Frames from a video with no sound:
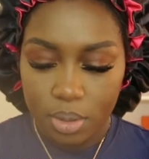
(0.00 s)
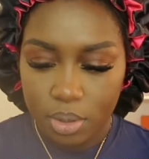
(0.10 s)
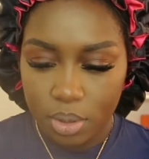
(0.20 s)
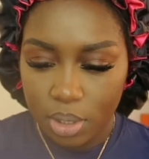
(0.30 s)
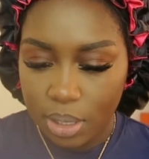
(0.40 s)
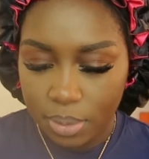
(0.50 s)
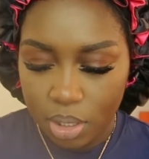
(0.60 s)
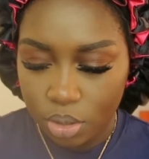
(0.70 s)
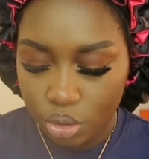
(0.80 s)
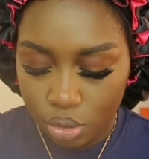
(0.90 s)
So then I'm
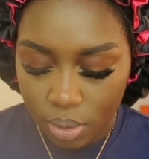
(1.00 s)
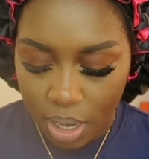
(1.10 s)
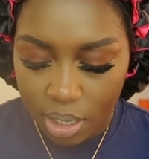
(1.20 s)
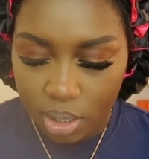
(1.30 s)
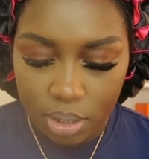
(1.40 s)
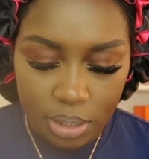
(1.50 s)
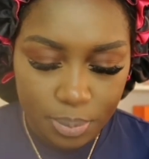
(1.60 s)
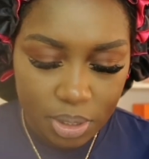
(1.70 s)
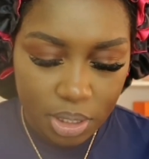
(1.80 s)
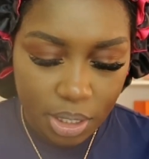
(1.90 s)
gonna try the
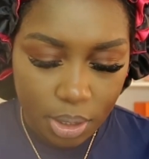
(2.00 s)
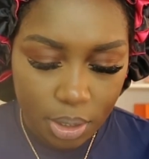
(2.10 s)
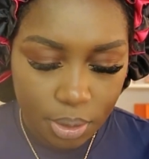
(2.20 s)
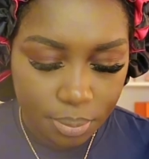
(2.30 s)
lipstick.